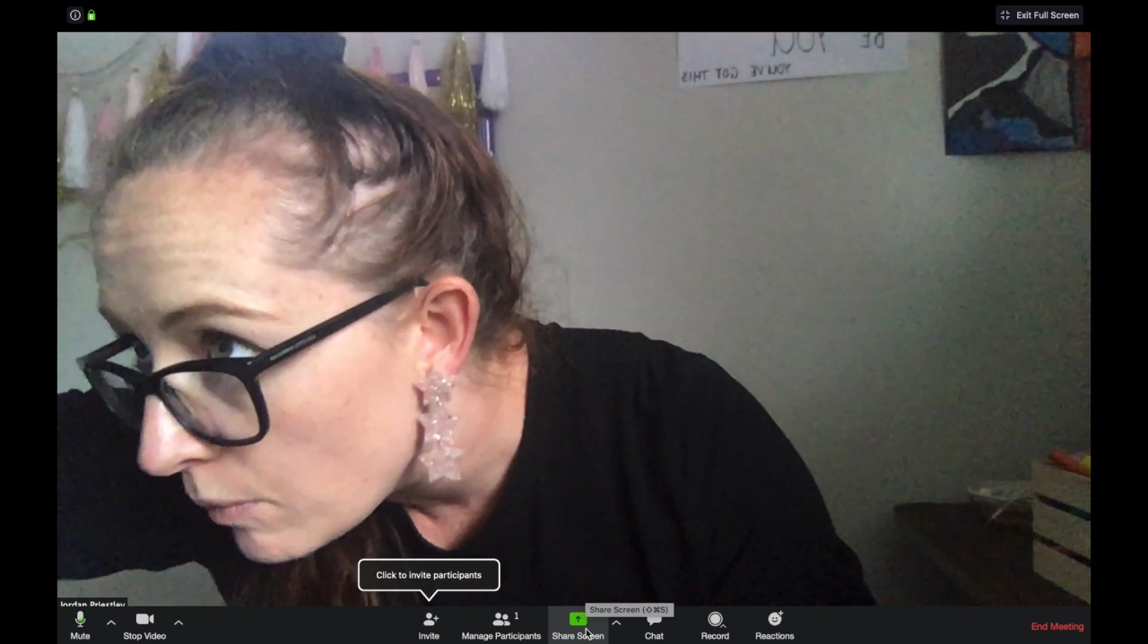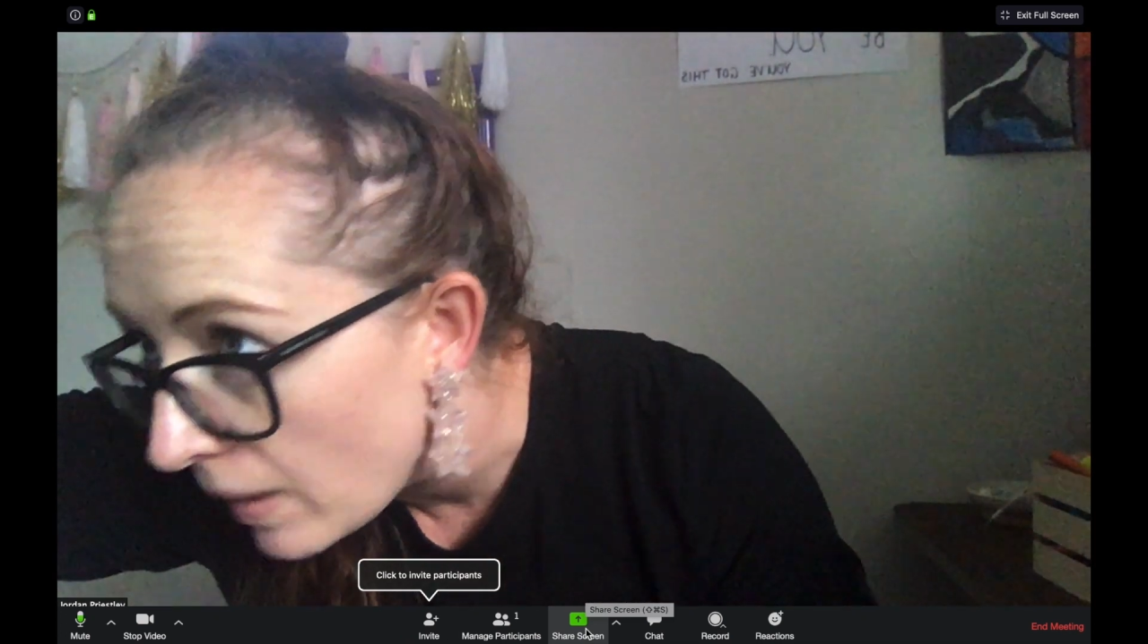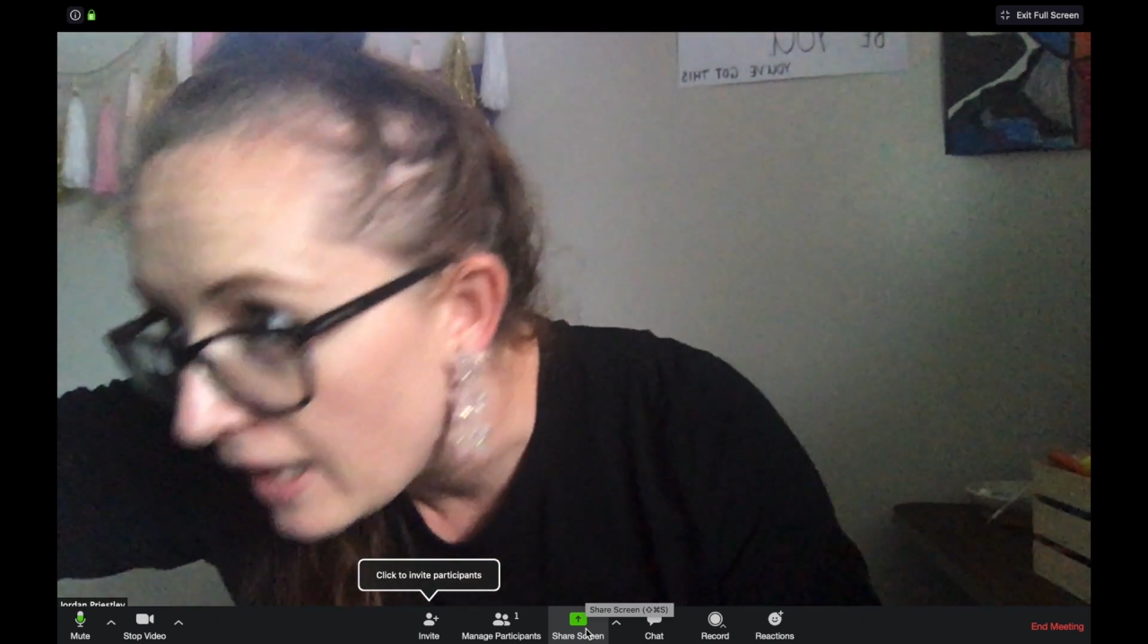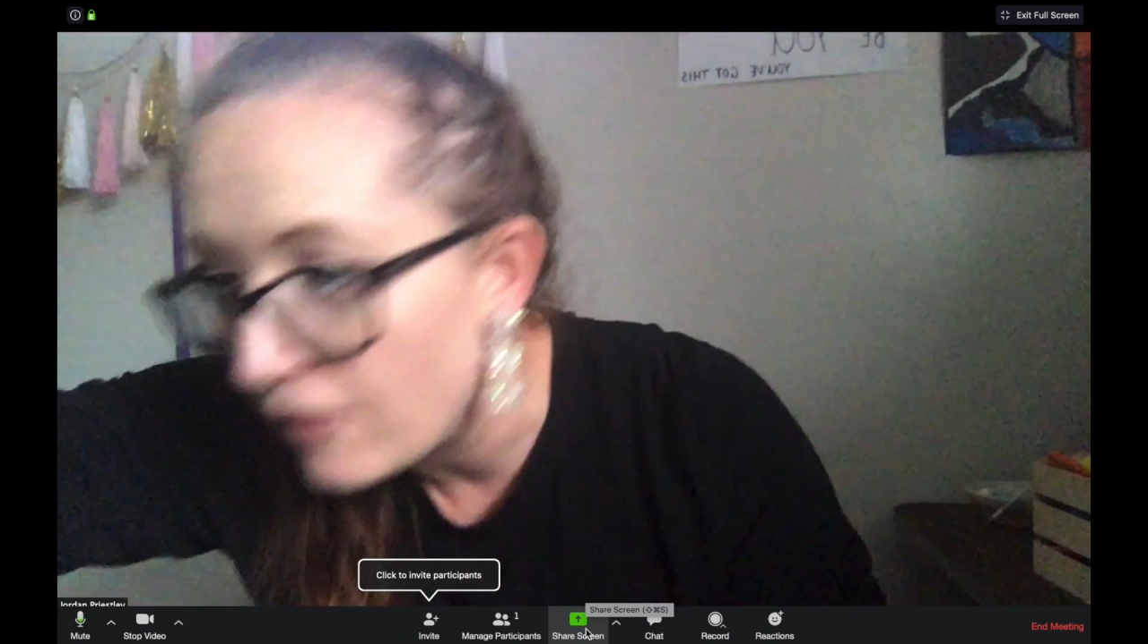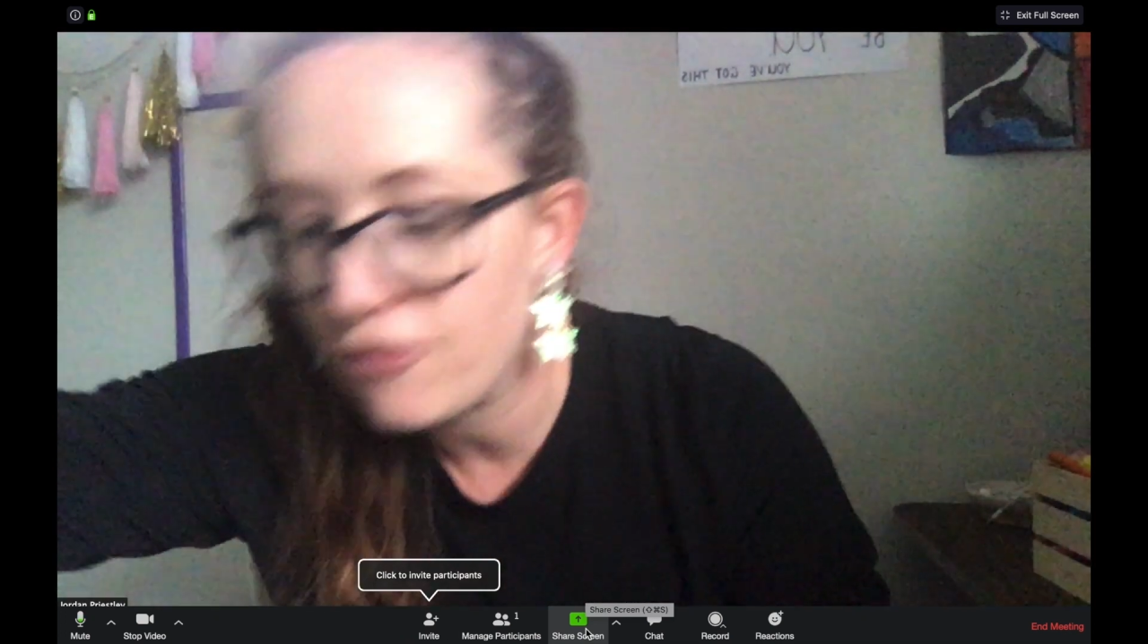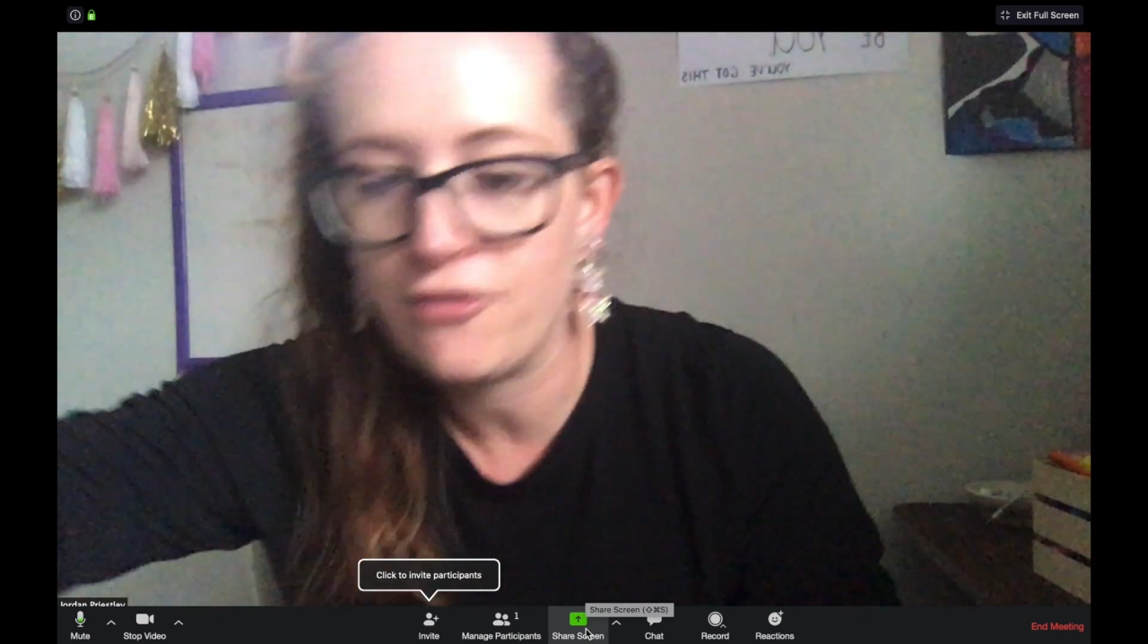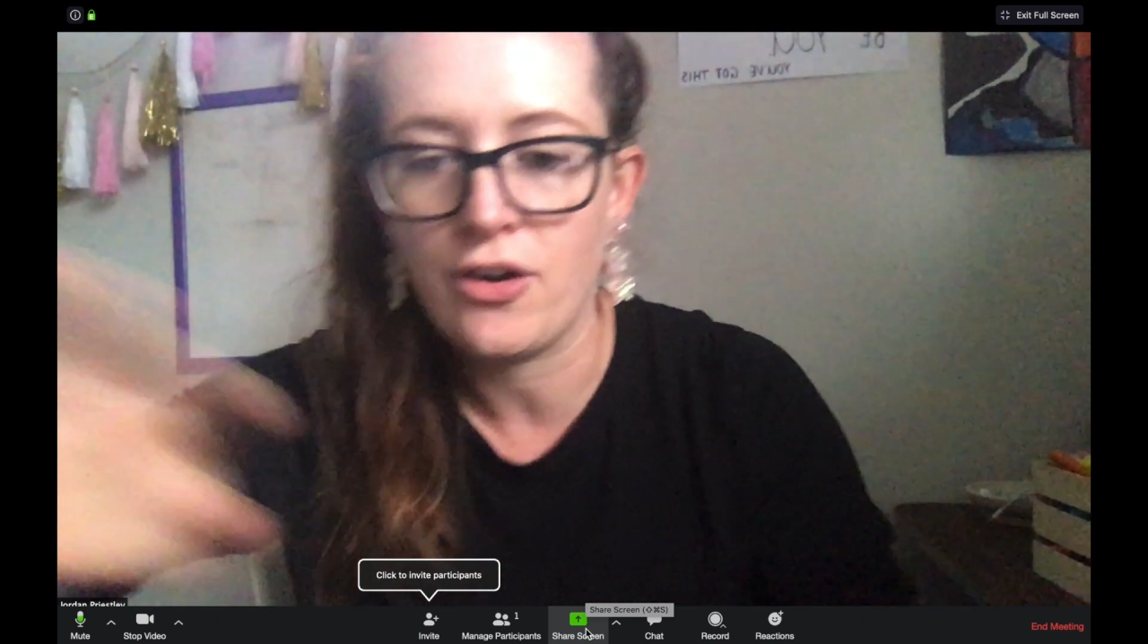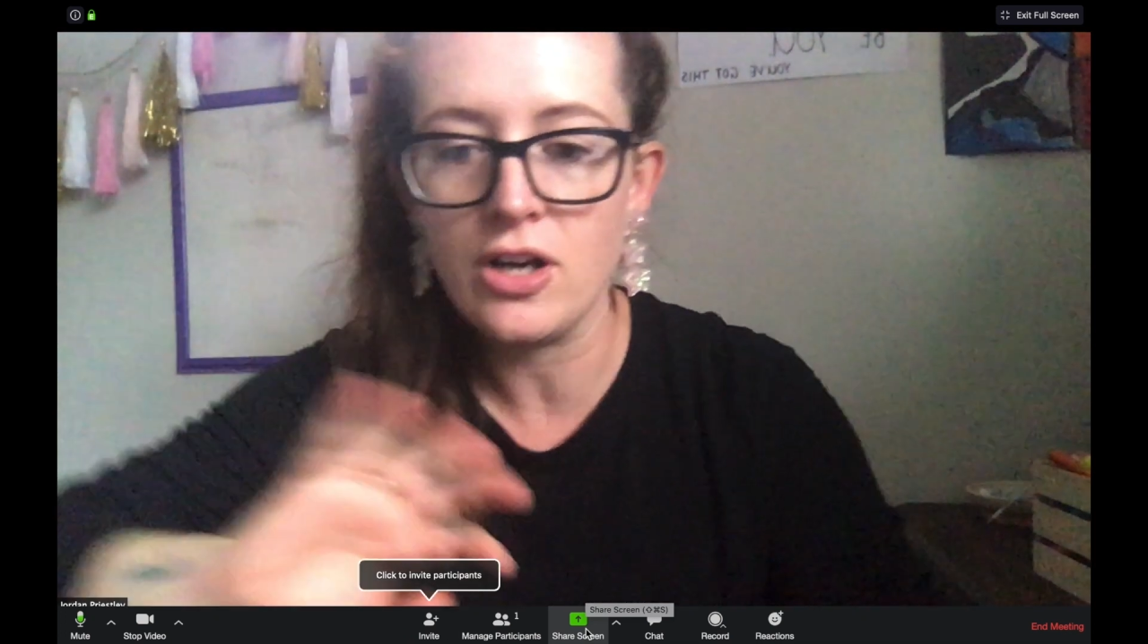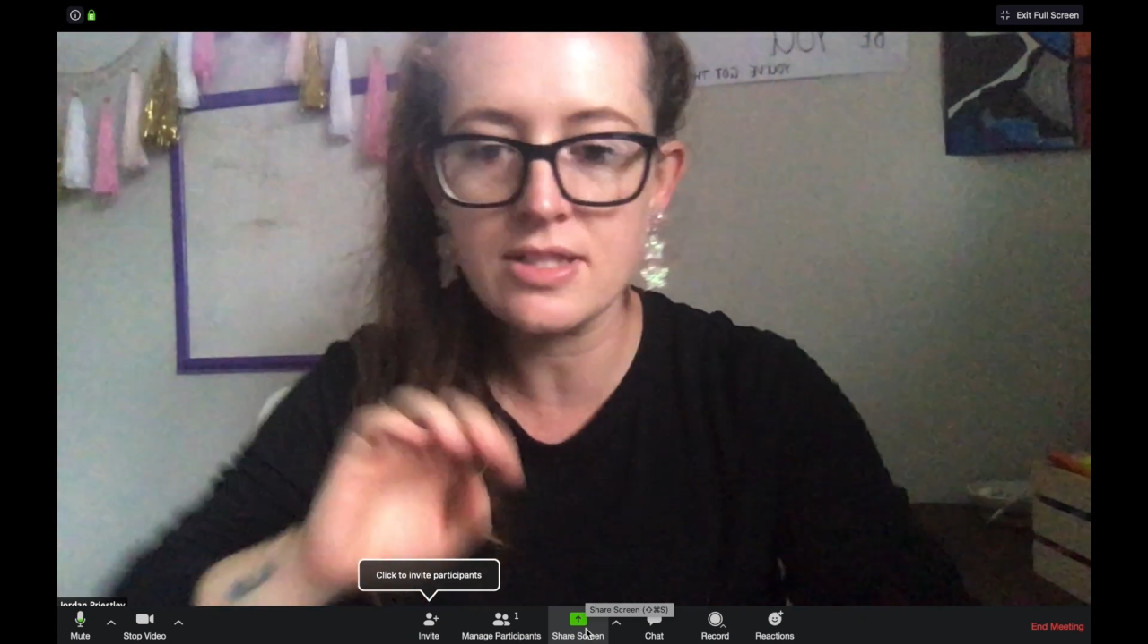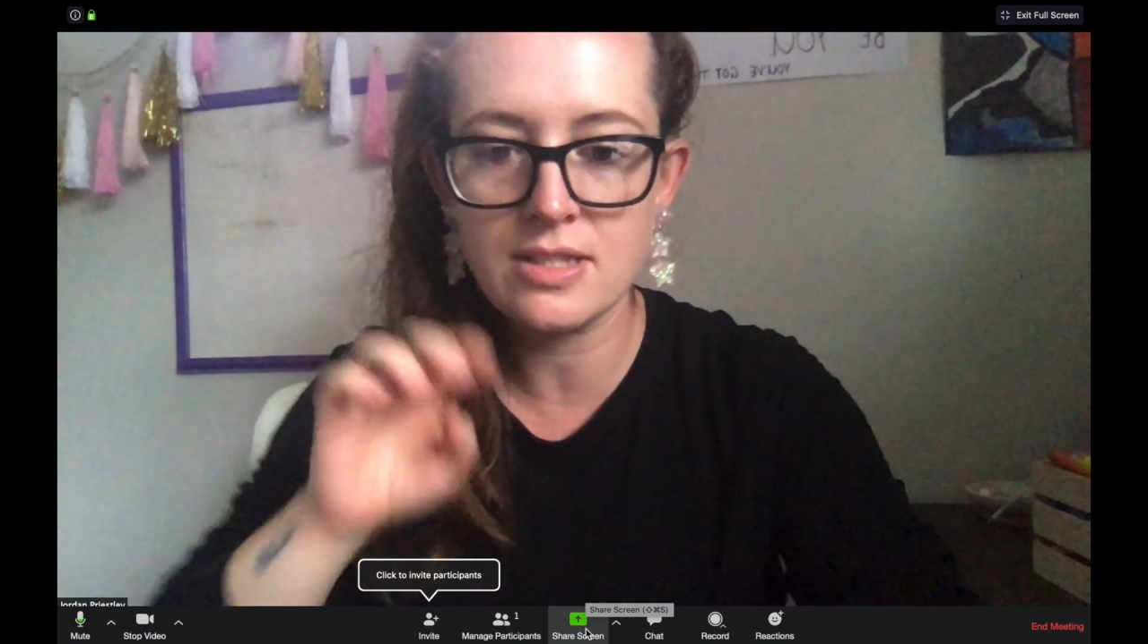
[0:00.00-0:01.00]
way
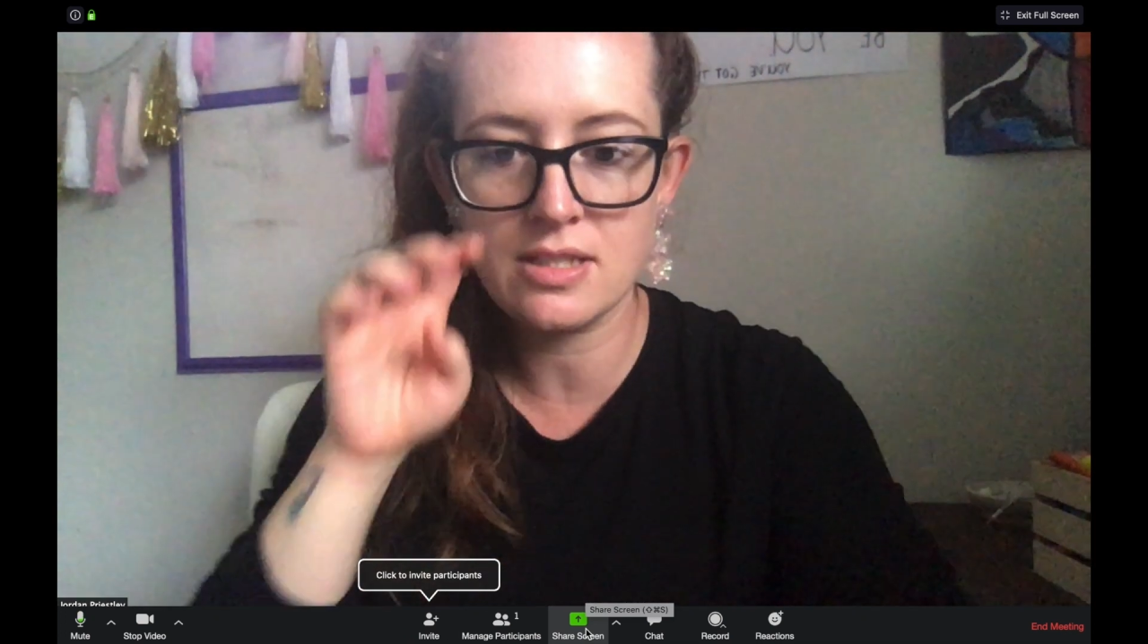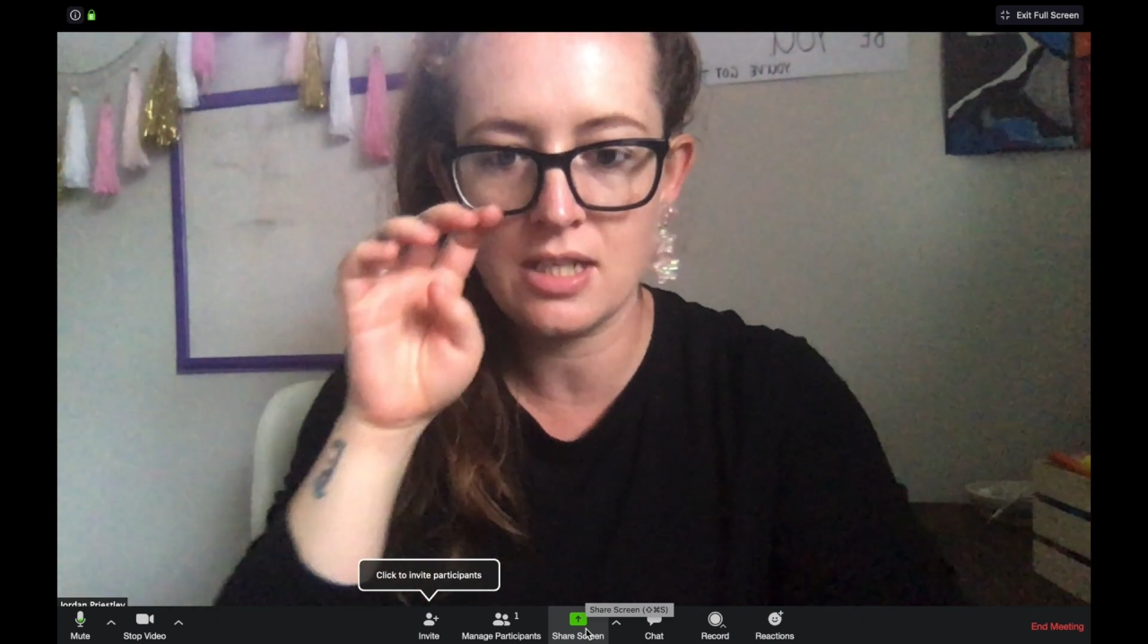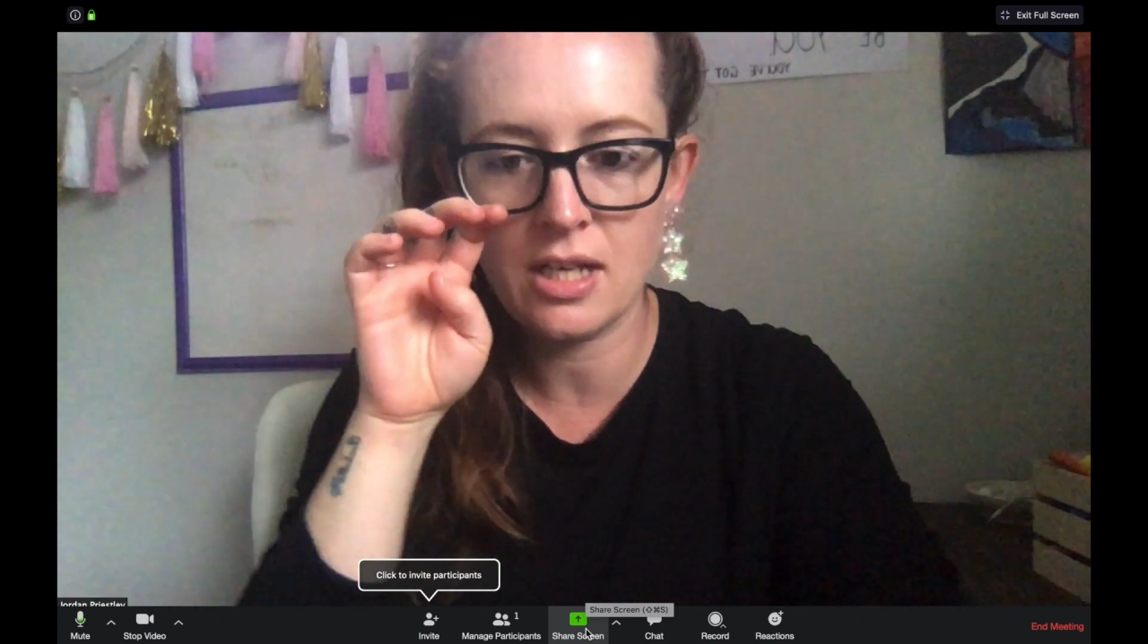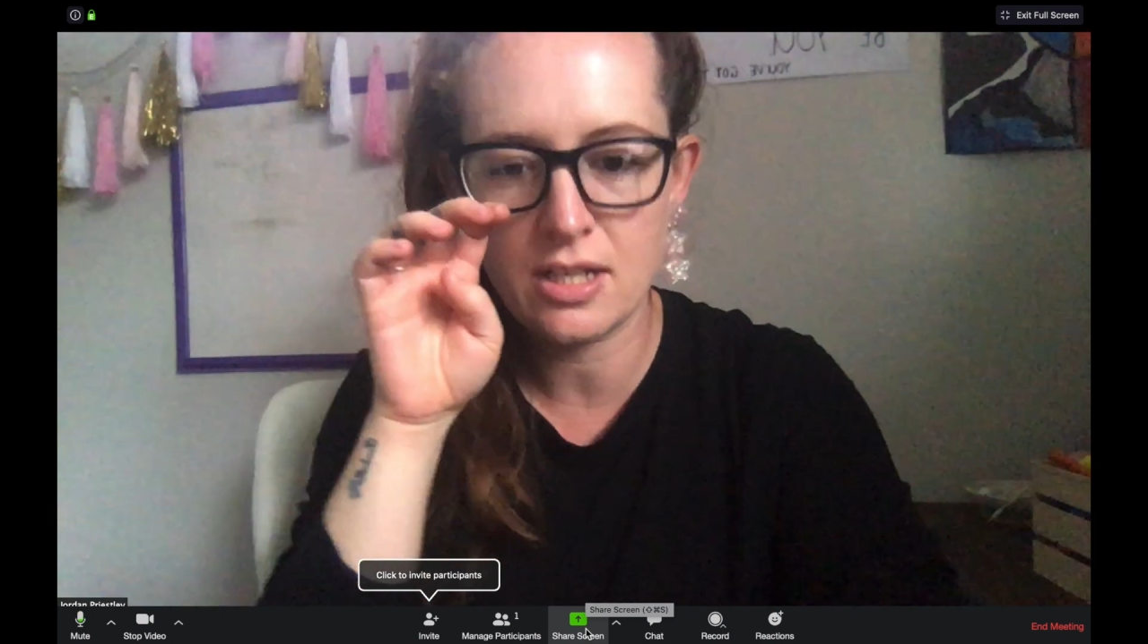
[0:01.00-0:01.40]
first.